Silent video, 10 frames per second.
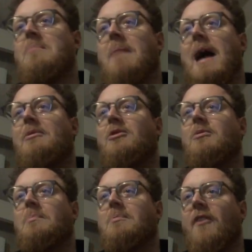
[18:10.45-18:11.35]
Perhaps
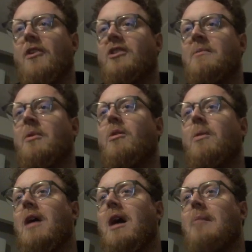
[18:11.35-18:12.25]
focusing more on
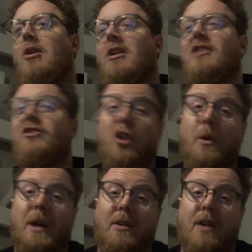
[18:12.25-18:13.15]
what our opponent is
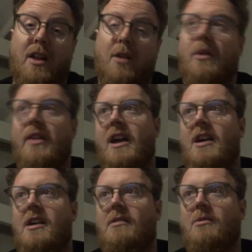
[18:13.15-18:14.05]
doing rather than what
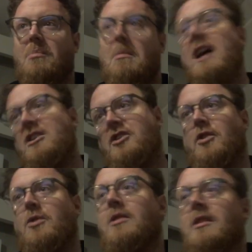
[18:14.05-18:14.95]
they might
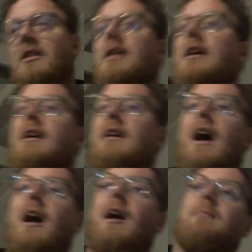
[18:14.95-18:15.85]
do
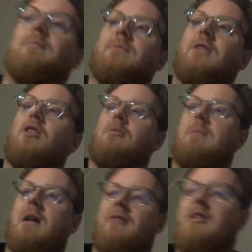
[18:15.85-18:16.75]
could have
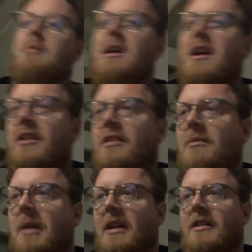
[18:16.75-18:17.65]
benefited me here.
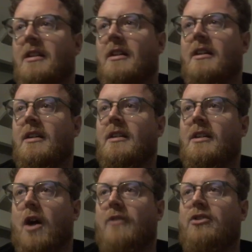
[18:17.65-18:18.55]
But,
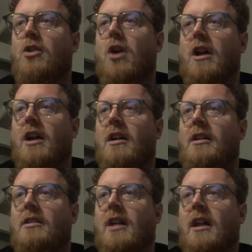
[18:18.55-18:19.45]
you know, I've still got
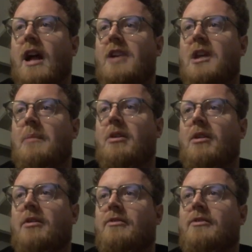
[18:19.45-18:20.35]
a large number
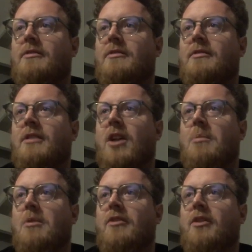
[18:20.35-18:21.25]
of, you know,
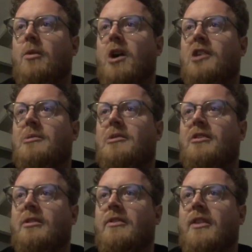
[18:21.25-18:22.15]
beautiful wasps
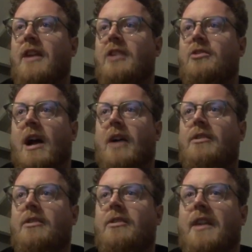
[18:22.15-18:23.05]
for the next
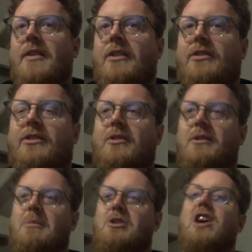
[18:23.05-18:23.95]
round. And this
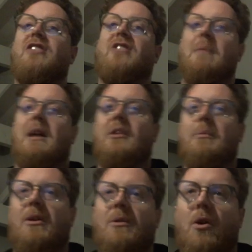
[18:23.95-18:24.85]
majestic melting
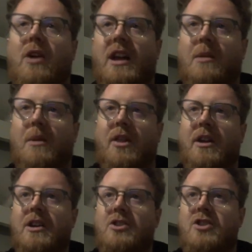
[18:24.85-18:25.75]
point walking in with
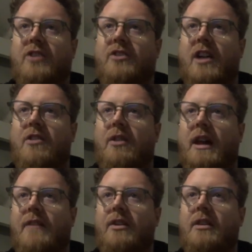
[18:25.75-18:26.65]
just under a
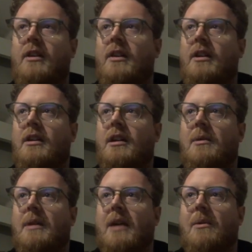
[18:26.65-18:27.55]
level. Can
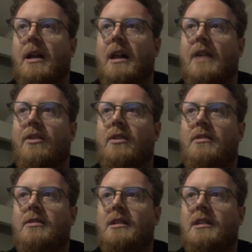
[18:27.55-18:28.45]
we get a level?
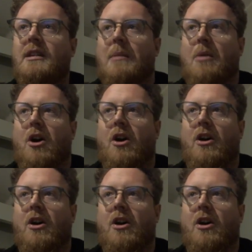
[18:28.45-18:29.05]
Come on.